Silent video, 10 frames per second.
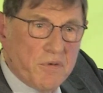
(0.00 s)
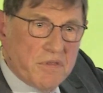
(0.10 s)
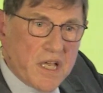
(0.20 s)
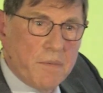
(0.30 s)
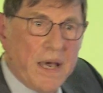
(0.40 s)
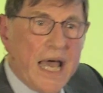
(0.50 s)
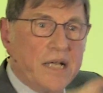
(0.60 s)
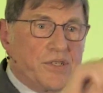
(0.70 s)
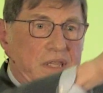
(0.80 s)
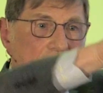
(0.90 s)
think
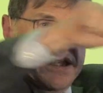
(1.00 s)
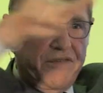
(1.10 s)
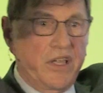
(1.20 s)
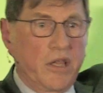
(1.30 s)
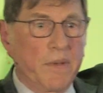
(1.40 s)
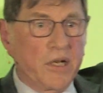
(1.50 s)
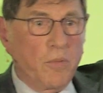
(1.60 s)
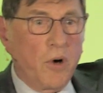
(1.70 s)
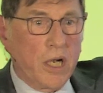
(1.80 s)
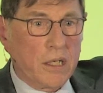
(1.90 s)
back to that developmental
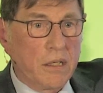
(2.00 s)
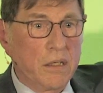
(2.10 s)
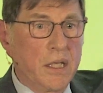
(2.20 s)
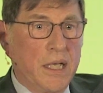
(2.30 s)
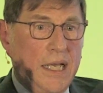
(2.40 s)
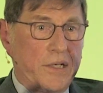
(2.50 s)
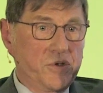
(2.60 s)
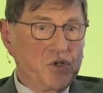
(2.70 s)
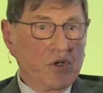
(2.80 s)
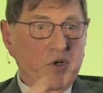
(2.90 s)
model, and
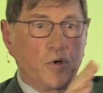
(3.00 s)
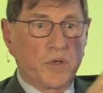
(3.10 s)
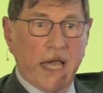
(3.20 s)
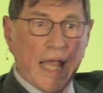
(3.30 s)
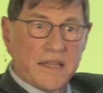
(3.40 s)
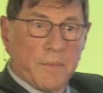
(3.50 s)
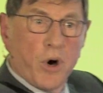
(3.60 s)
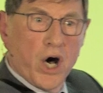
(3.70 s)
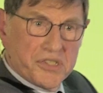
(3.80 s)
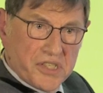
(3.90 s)
you know that I had the
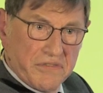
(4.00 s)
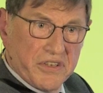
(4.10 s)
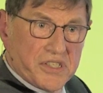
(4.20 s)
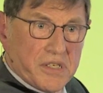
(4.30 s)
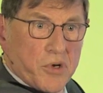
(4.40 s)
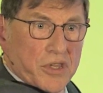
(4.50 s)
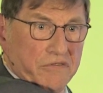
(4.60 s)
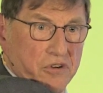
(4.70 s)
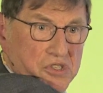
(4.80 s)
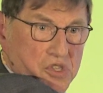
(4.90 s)
positivism on the
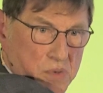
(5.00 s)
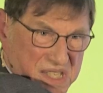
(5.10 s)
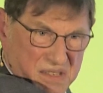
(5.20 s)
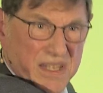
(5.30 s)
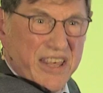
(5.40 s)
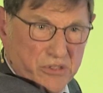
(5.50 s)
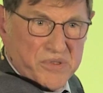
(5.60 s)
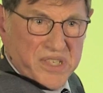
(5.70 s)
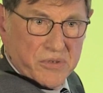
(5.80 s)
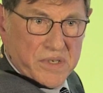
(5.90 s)
first three
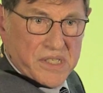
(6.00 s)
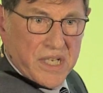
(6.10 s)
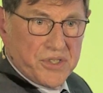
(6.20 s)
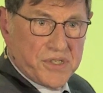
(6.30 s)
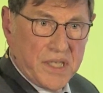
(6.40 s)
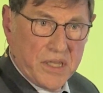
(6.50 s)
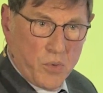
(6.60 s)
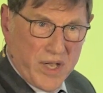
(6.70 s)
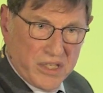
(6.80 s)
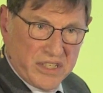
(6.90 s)
ethnocentric stages, then the
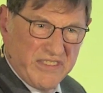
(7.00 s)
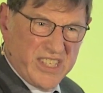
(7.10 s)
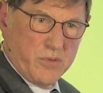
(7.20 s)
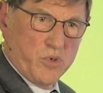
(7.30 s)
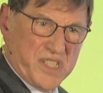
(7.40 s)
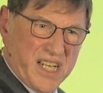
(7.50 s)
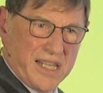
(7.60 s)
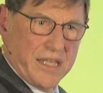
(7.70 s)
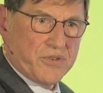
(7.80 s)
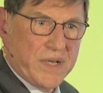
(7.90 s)
relativism was kind of
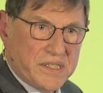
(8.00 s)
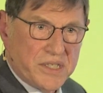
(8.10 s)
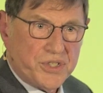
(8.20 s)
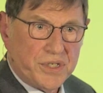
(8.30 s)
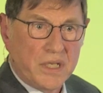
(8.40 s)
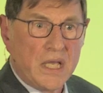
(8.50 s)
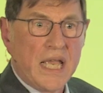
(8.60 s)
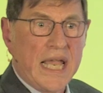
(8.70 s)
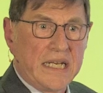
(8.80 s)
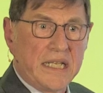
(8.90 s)
the transition,
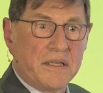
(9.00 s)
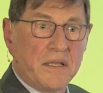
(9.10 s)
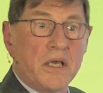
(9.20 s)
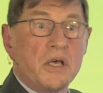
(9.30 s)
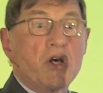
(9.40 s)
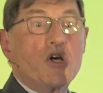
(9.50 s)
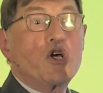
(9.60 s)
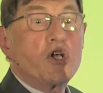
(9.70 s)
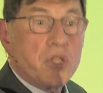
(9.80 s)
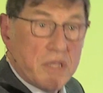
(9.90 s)
and then
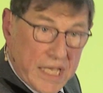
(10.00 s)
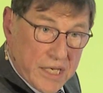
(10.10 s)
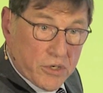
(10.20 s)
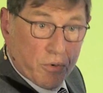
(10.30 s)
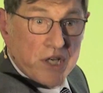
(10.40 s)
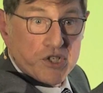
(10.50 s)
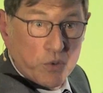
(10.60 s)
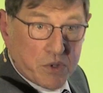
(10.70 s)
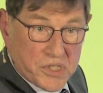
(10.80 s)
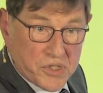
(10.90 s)
the integration
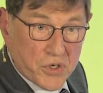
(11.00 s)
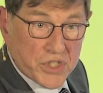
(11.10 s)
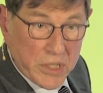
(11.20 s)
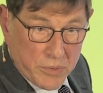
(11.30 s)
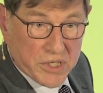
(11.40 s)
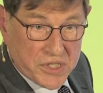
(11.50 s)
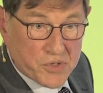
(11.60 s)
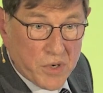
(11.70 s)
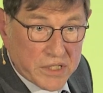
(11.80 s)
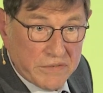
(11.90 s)
was associated with
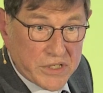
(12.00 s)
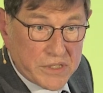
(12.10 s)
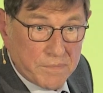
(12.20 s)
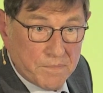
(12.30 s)
constructivism.